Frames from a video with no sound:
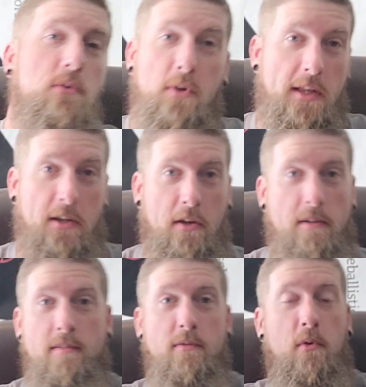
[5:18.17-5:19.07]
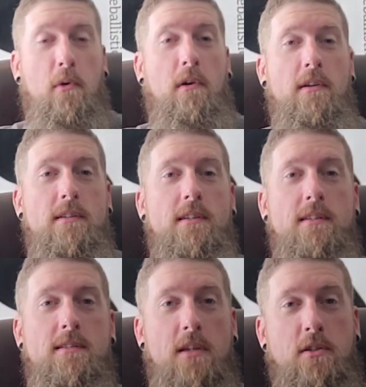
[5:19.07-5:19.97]
really good for
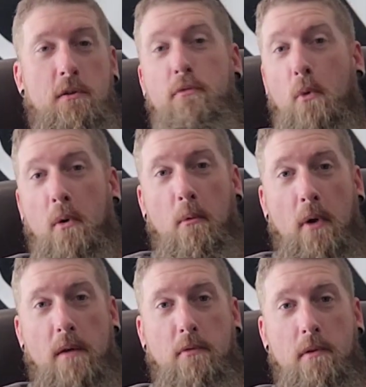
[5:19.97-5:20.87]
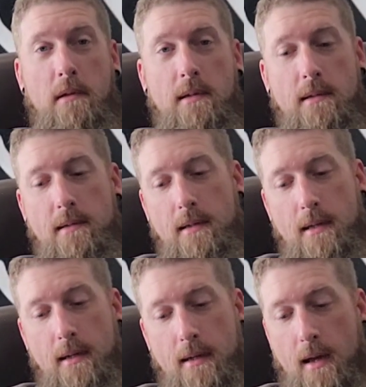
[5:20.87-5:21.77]
such an affordable rifle.
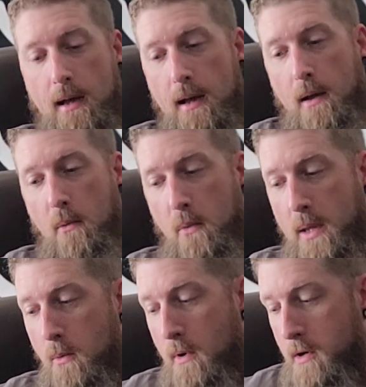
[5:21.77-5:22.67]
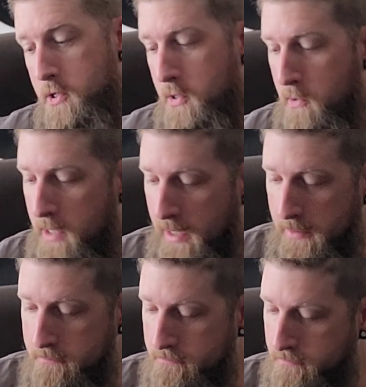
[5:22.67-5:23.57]
We were
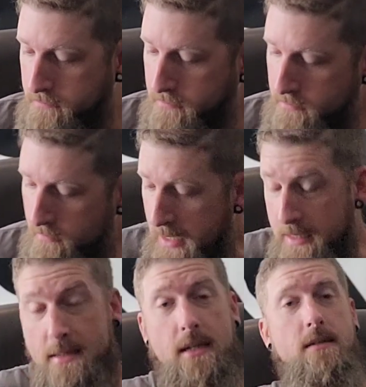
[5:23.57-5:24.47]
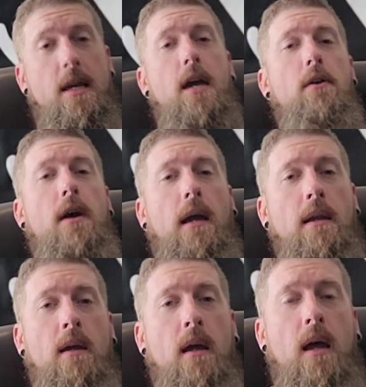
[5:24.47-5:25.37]
shooting the 68
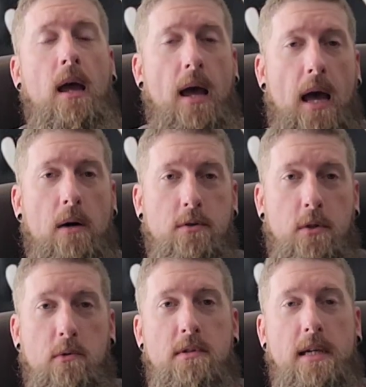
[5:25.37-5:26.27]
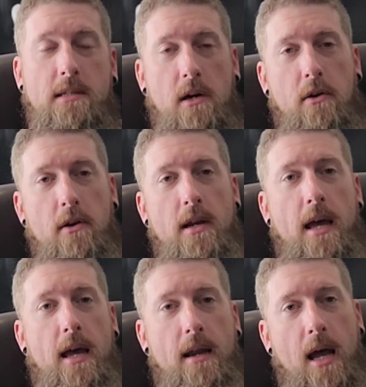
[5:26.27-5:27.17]
grain out to 600
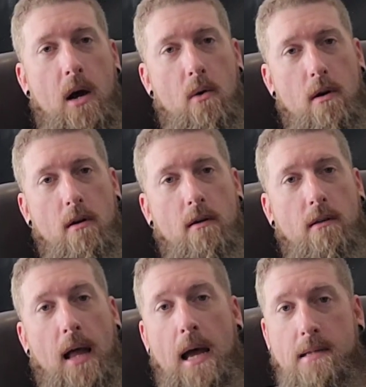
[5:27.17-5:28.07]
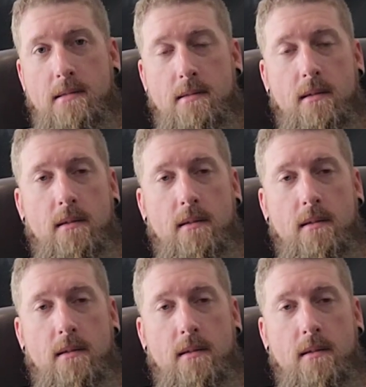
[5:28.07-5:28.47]
at our last